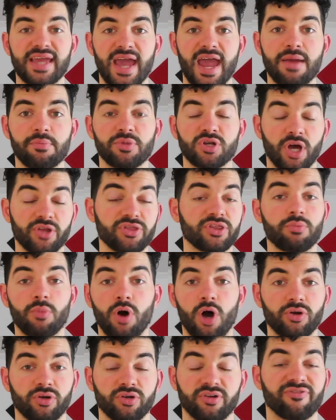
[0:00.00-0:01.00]
game. Not the
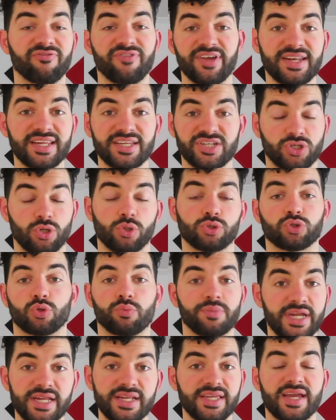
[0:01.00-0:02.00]
modern fitness social
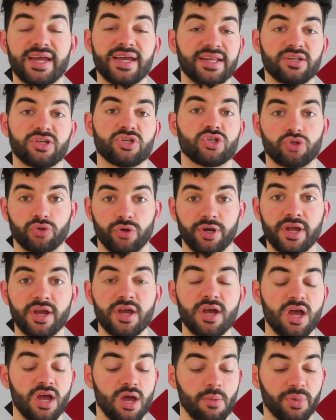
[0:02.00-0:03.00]
media
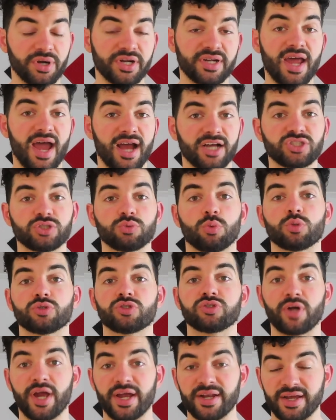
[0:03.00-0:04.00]
industry, but in actual
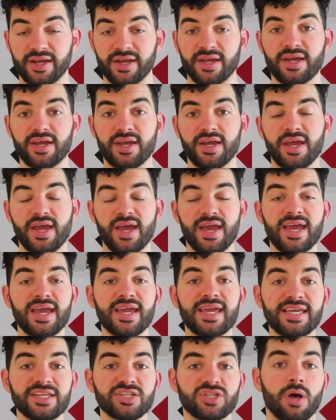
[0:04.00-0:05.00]
training,
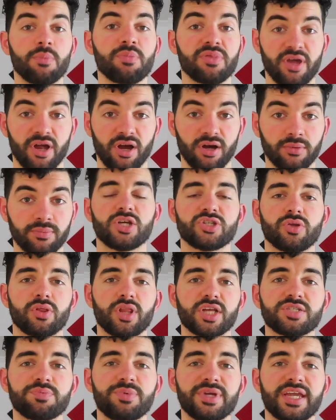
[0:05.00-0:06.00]
he's up there. So
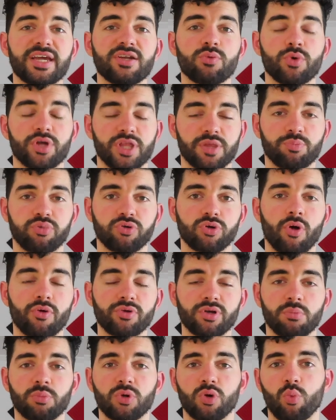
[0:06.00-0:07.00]
let's begin with pro
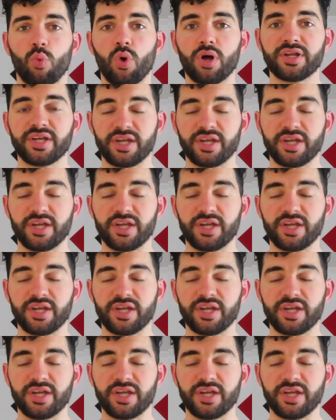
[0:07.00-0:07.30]
number one